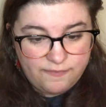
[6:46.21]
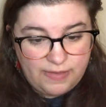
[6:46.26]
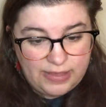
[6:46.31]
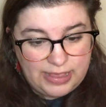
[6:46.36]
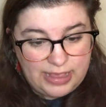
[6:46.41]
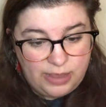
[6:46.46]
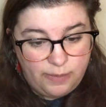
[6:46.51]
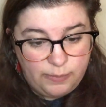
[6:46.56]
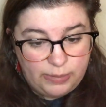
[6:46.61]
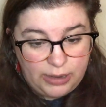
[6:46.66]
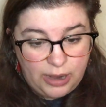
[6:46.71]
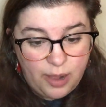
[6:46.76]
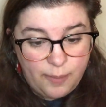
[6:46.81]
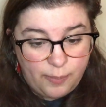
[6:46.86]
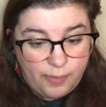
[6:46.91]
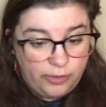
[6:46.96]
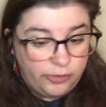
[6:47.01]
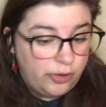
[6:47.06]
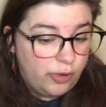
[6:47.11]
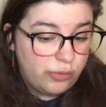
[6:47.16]
If I keep it
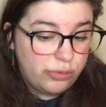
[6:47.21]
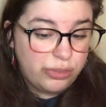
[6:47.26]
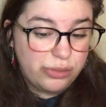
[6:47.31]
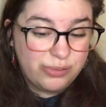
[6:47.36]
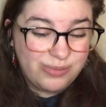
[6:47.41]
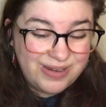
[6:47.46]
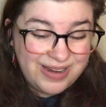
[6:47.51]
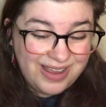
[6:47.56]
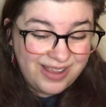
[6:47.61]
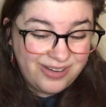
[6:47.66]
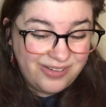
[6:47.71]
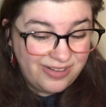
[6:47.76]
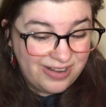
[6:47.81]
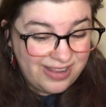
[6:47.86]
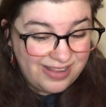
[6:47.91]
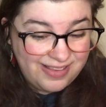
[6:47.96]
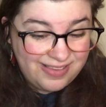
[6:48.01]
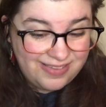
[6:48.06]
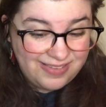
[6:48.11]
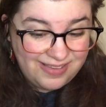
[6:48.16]
up, I'll know
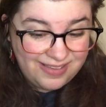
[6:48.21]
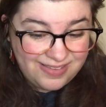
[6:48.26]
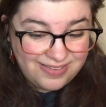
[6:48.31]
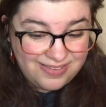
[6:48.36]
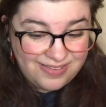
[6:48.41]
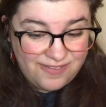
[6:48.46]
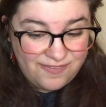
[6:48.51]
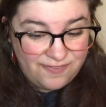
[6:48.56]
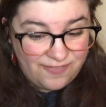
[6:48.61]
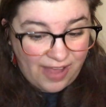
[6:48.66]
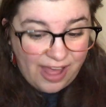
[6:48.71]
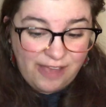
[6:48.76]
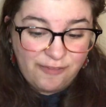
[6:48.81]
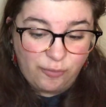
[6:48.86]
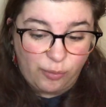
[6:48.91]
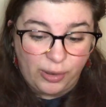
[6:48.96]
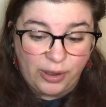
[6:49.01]
365